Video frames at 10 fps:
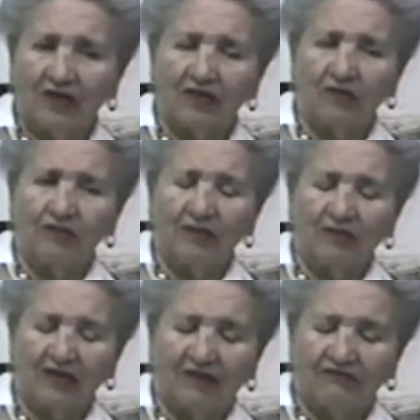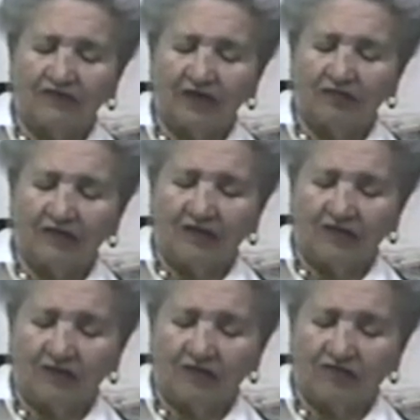among the people that
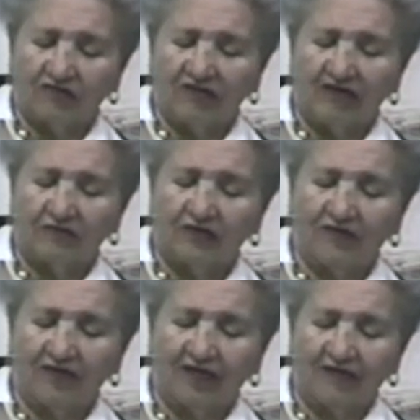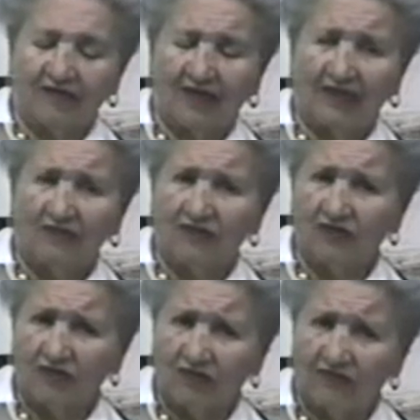frequented those reception days, like
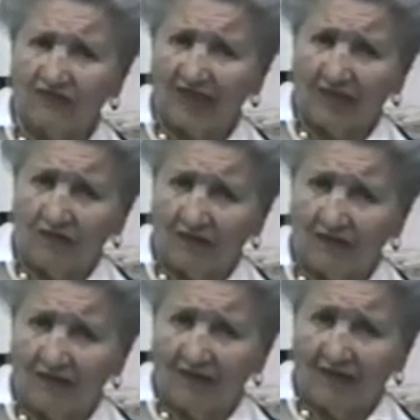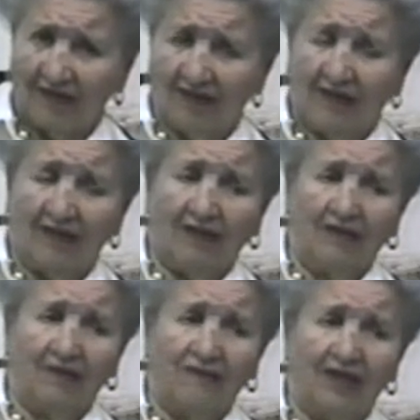a sort of salon,
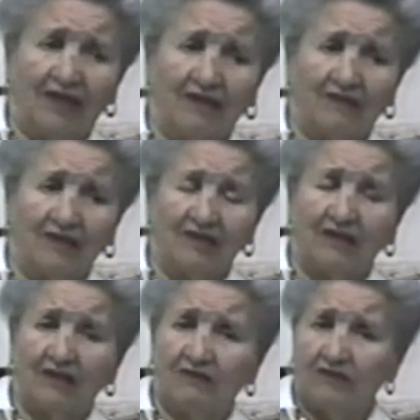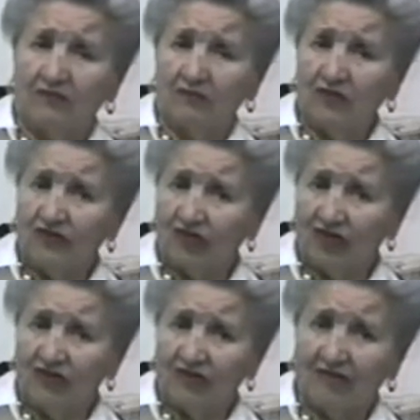uh, they received uh,
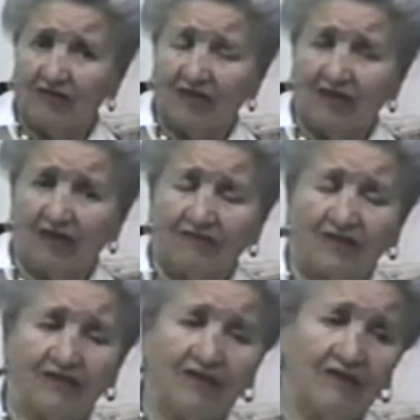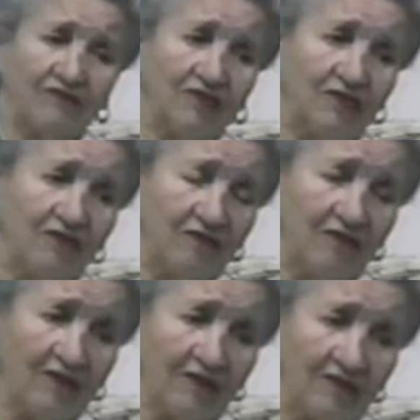musicians and they received uh,
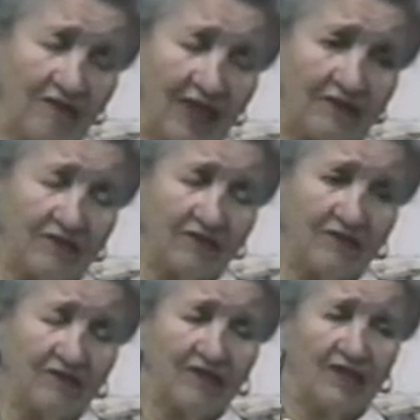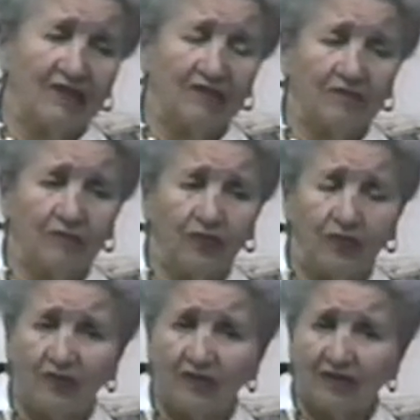writers and
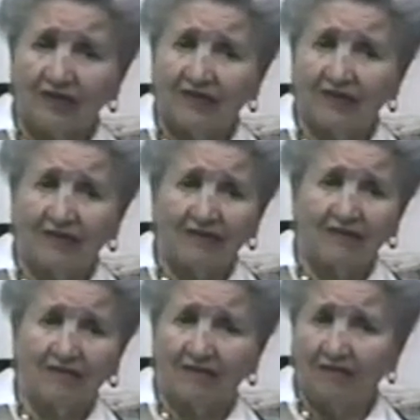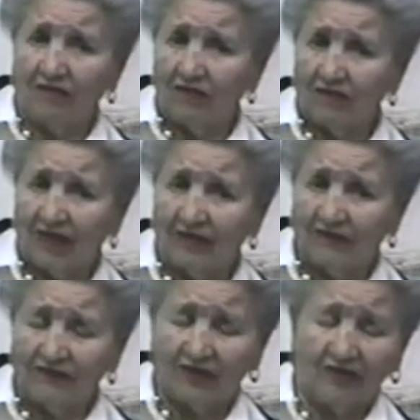poets and uh, all
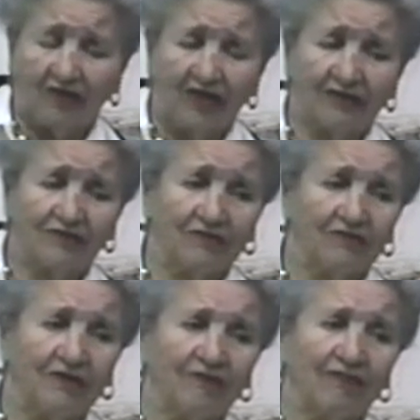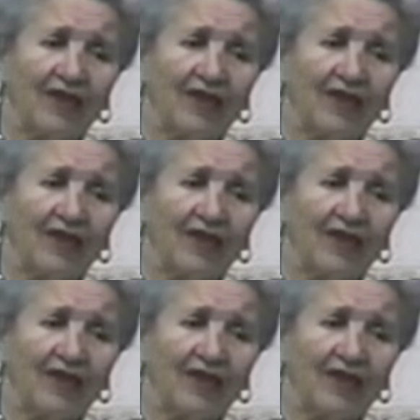kinds of intellectuals.